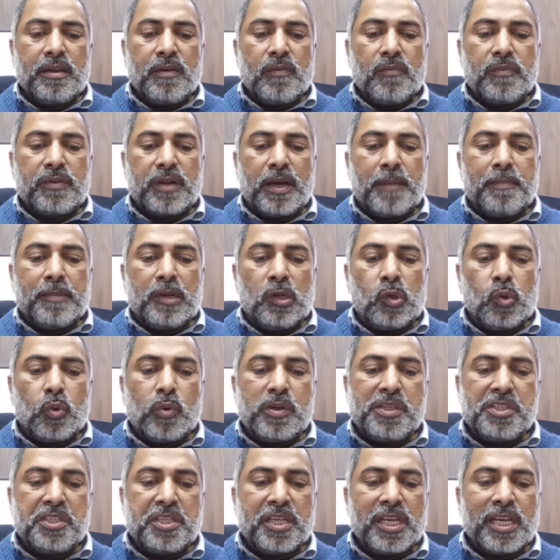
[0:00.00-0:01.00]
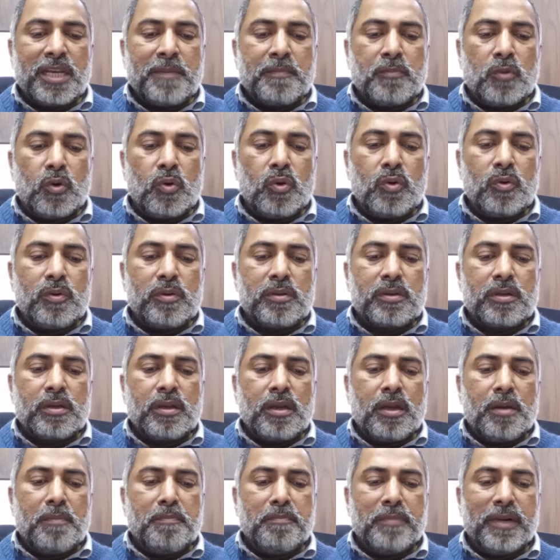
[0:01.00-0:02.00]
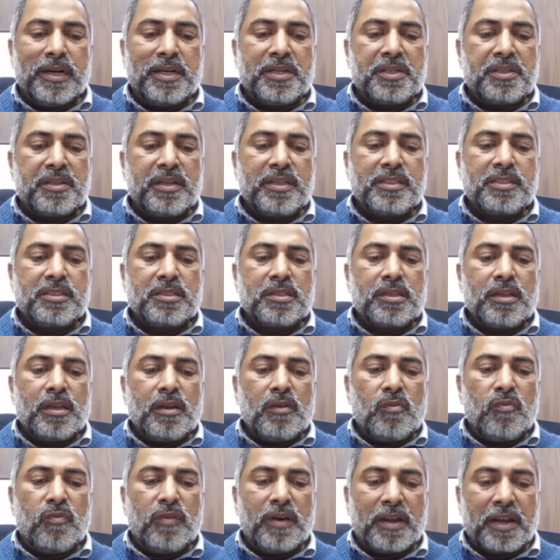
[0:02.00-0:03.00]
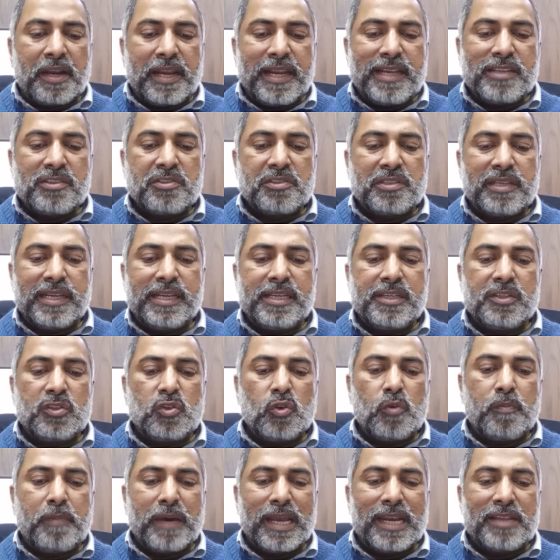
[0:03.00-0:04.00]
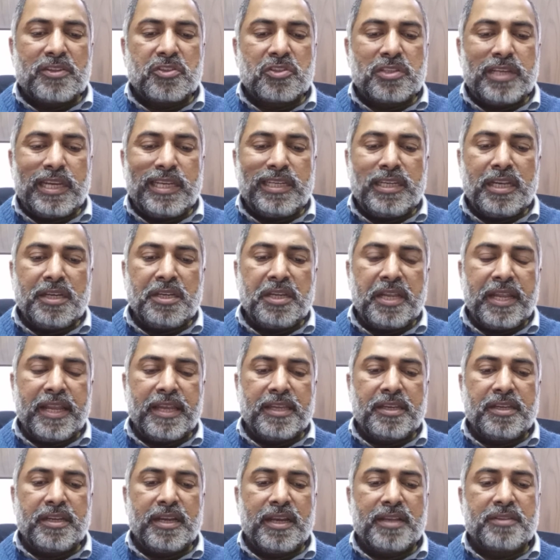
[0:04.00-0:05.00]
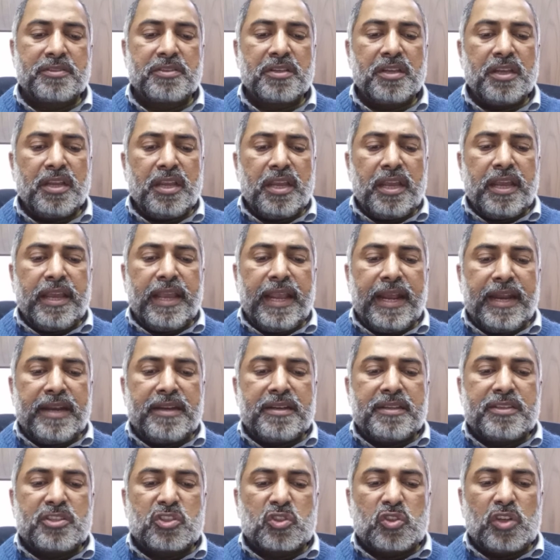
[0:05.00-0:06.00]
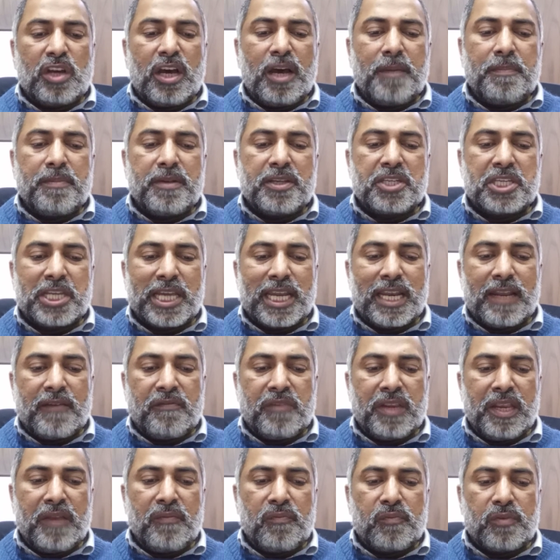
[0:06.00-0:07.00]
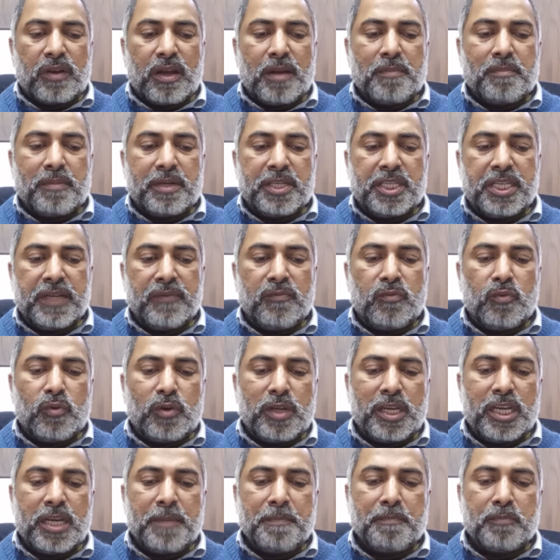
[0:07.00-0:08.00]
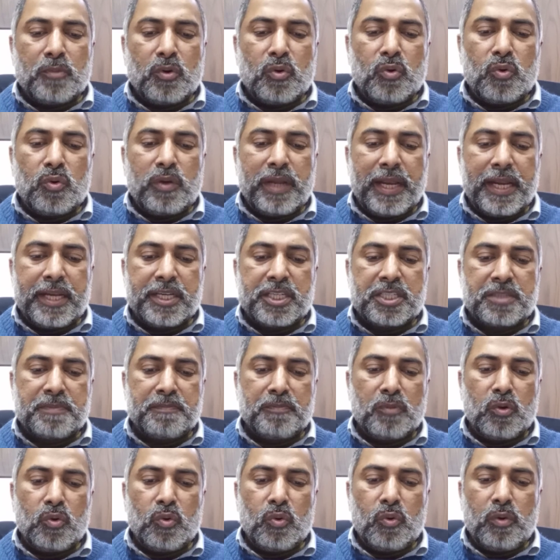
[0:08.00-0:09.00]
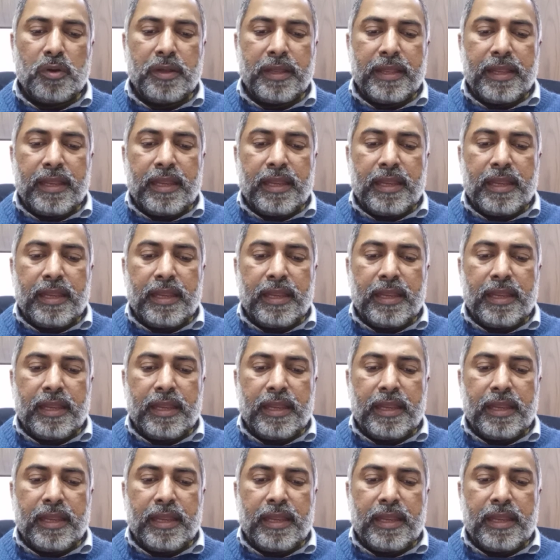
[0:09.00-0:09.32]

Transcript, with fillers: from launching more murderous forays into Palestinian areas and stop Tel Aviv from devouring more and more